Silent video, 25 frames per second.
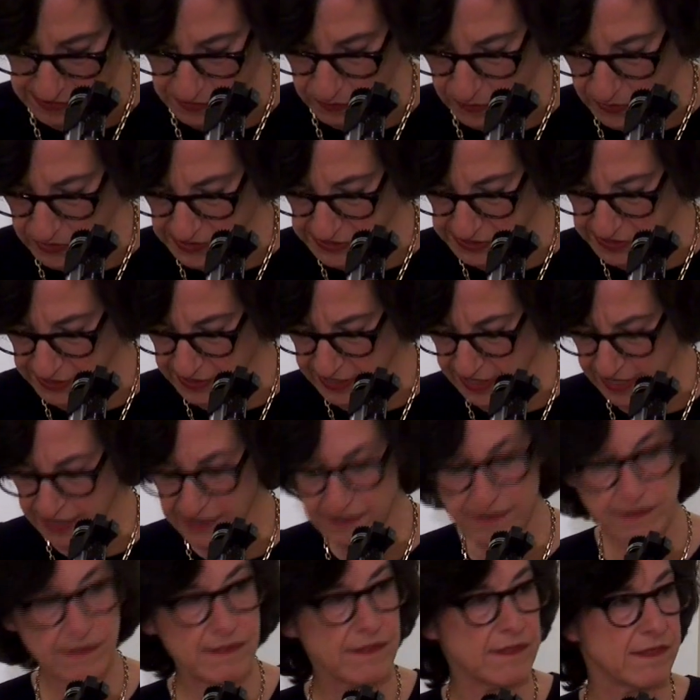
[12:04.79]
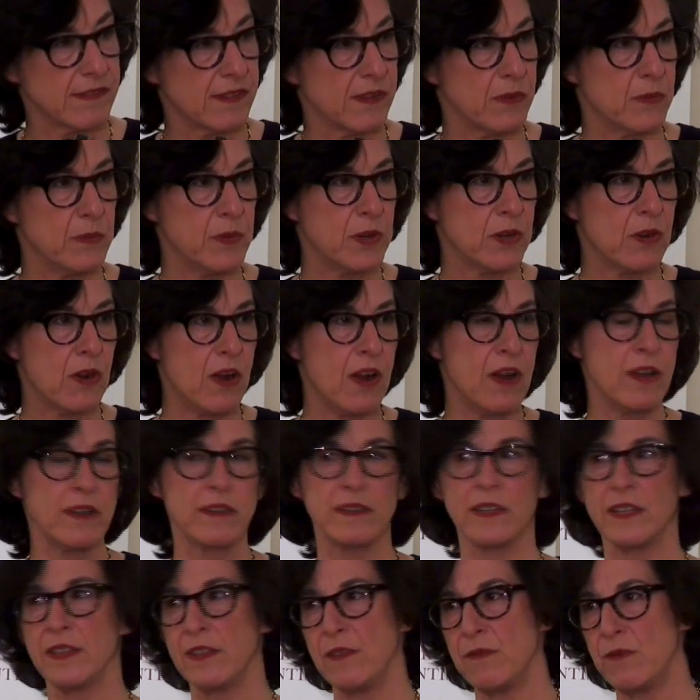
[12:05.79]
Once again, we're
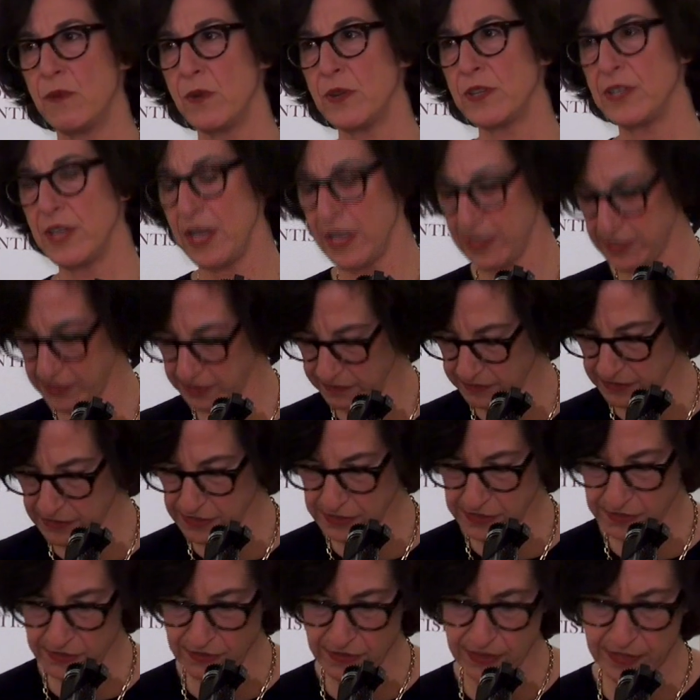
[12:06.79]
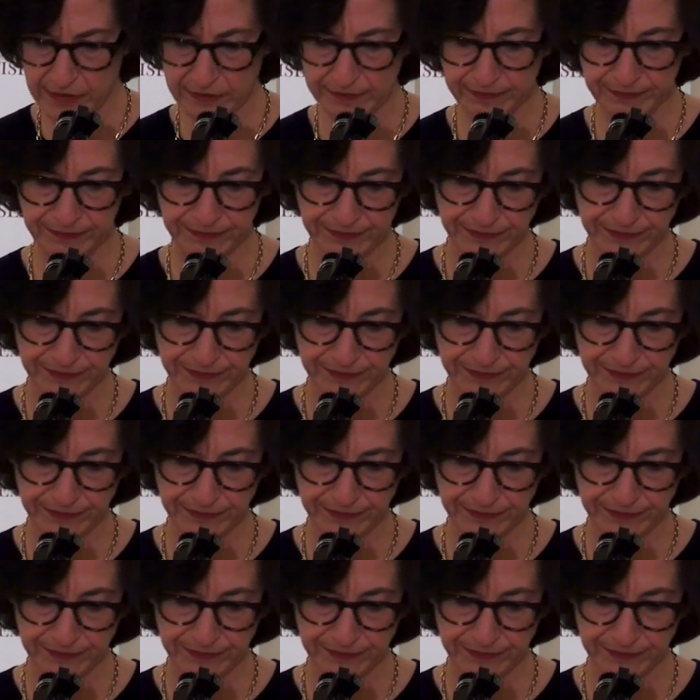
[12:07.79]
caught in the vortex of history.